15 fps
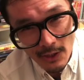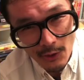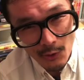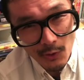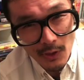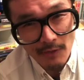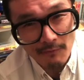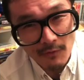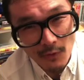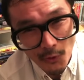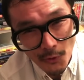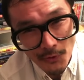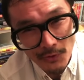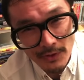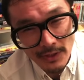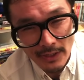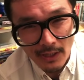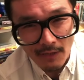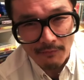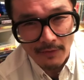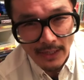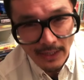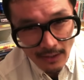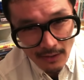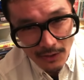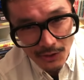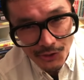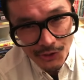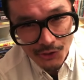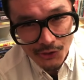you'll have learned enough
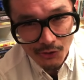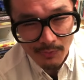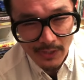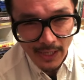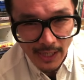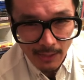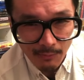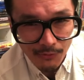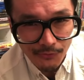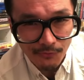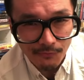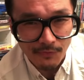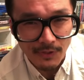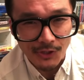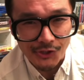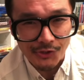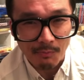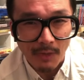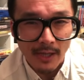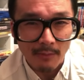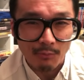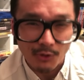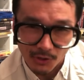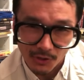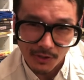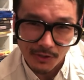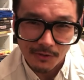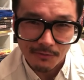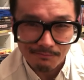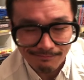English to be able to finish my
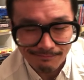book.